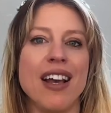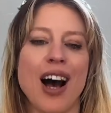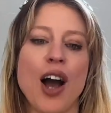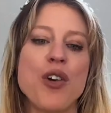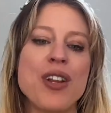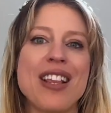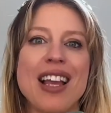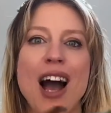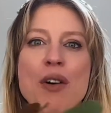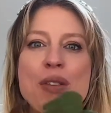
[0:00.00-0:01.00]
I
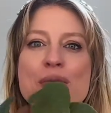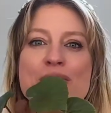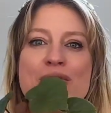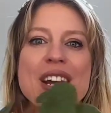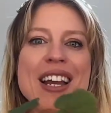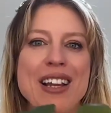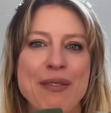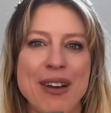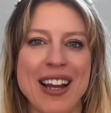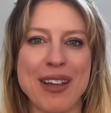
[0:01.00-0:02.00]
was
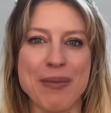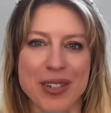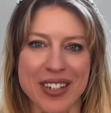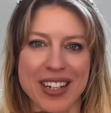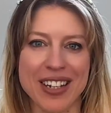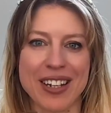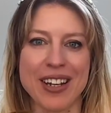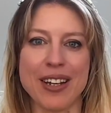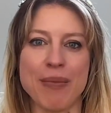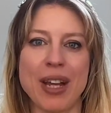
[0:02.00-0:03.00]
really wanted
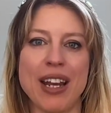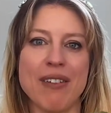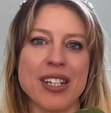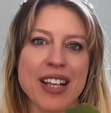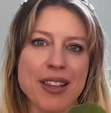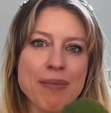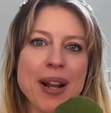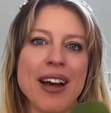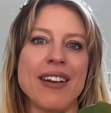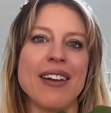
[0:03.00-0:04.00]
an iridescent
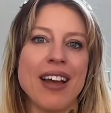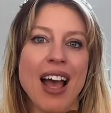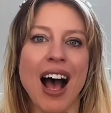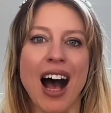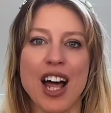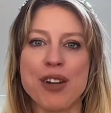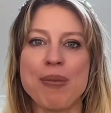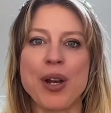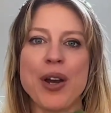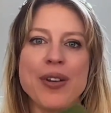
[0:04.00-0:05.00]
plant, and
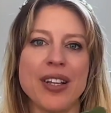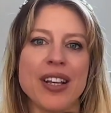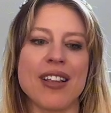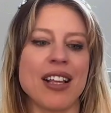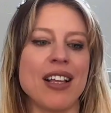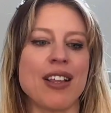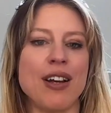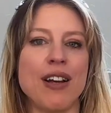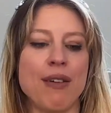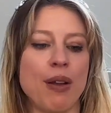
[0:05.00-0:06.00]
begonias, there's
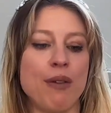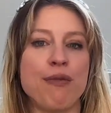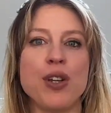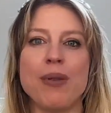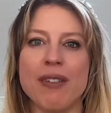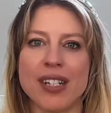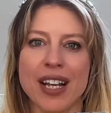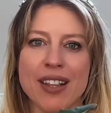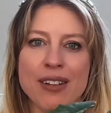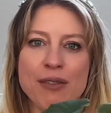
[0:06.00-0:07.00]
a few
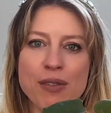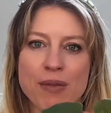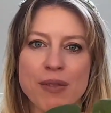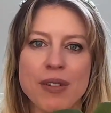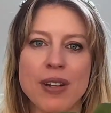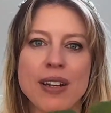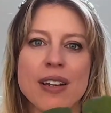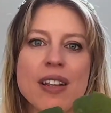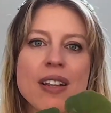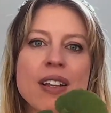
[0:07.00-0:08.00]
iridescent
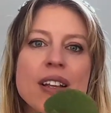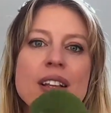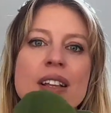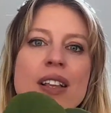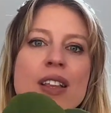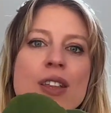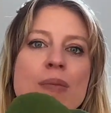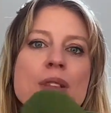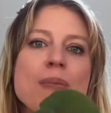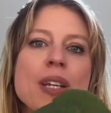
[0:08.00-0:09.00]

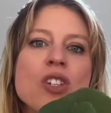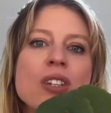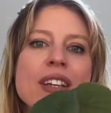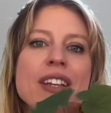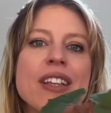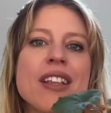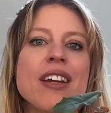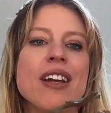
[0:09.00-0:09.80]
subspecies,